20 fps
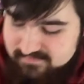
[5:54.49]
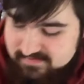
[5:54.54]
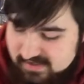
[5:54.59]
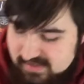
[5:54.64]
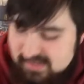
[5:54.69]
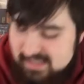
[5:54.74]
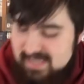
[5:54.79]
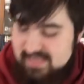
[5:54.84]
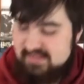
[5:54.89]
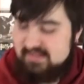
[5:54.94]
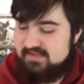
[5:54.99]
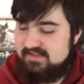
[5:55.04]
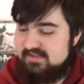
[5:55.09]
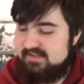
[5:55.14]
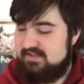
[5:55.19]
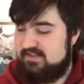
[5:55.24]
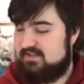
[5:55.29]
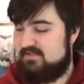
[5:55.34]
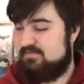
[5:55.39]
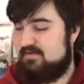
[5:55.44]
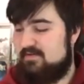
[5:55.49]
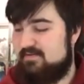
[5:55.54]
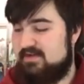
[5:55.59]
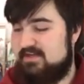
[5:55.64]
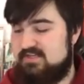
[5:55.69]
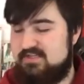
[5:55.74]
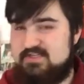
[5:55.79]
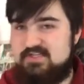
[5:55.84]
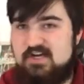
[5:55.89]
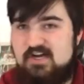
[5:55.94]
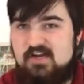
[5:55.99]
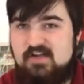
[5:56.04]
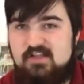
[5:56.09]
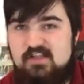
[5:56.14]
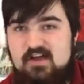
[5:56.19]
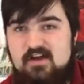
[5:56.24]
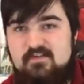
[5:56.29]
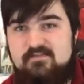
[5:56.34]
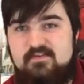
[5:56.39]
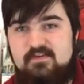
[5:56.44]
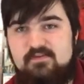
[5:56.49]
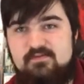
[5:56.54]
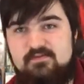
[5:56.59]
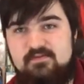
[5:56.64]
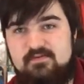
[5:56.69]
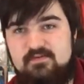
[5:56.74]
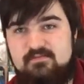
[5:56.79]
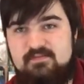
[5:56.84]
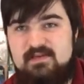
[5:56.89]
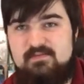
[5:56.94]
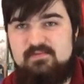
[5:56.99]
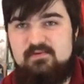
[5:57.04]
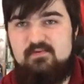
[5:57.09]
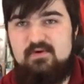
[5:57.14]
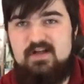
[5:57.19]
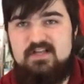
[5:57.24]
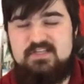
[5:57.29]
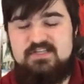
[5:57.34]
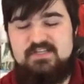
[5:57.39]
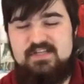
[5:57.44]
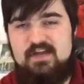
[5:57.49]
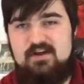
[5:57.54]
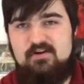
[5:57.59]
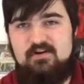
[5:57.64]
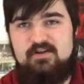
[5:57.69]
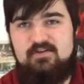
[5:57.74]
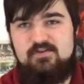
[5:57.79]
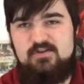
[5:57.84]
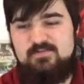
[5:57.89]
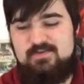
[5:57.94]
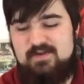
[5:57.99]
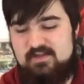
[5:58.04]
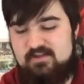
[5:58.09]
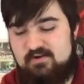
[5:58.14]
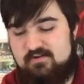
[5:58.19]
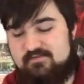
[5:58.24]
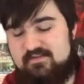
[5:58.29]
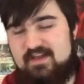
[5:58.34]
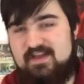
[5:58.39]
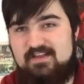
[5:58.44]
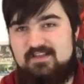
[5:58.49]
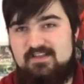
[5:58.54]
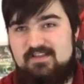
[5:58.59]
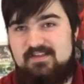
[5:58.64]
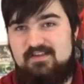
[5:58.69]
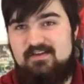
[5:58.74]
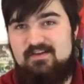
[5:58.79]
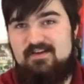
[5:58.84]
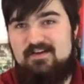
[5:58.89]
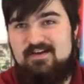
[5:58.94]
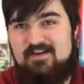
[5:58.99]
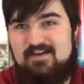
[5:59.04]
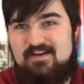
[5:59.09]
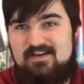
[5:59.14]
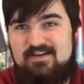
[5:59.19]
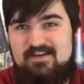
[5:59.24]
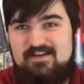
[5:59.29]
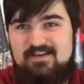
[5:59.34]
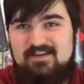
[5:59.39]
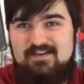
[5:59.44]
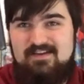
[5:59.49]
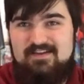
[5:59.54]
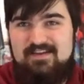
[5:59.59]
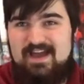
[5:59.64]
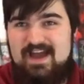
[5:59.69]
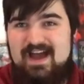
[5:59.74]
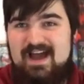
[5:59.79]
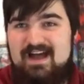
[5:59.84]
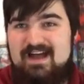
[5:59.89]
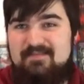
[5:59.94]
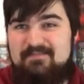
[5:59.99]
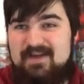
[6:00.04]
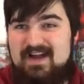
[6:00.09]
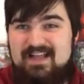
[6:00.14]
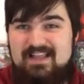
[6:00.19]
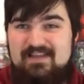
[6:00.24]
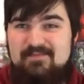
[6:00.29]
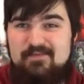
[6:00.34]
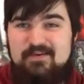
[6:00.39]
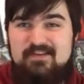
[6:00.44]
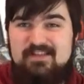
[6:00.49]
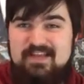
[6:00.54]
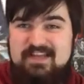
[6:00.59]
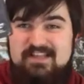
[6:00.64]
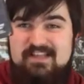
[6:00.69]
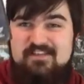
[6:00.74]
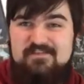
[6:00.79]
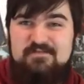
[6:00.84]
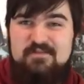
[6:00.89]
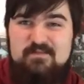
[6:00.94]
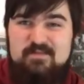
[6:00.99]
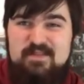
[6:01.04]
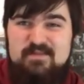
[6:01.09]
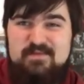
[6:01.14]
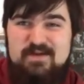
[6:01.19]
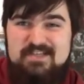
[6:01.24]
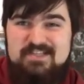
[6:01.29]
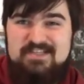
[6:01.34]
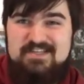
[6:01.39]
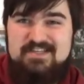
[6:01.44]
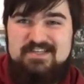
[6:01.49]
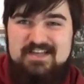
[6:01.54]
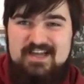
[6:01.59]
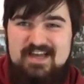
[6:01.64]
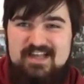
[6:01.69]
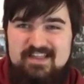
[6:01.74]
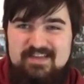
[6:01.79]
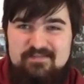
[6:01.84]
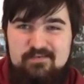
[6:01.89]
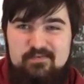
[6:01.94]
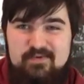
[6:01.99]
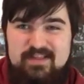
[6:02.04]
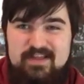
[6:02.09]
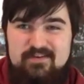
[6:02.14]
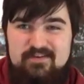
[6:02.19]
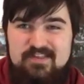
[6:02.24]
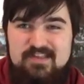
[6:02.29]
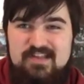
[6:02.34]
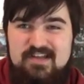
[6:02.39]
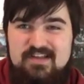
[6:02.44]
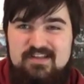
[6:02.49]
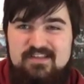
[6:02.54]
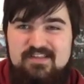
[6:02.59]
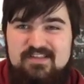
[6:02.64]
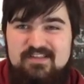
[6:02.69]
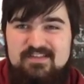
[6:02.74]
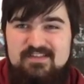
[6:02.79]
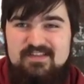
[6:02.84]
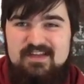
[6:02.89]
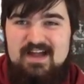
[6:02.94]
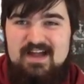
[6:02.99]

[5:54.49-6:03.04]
of the classics, and this is probably going to shock a lot of you people watching that are huge Pixar fans. Yeah, um, I didn't really like this film as much as everyone else does.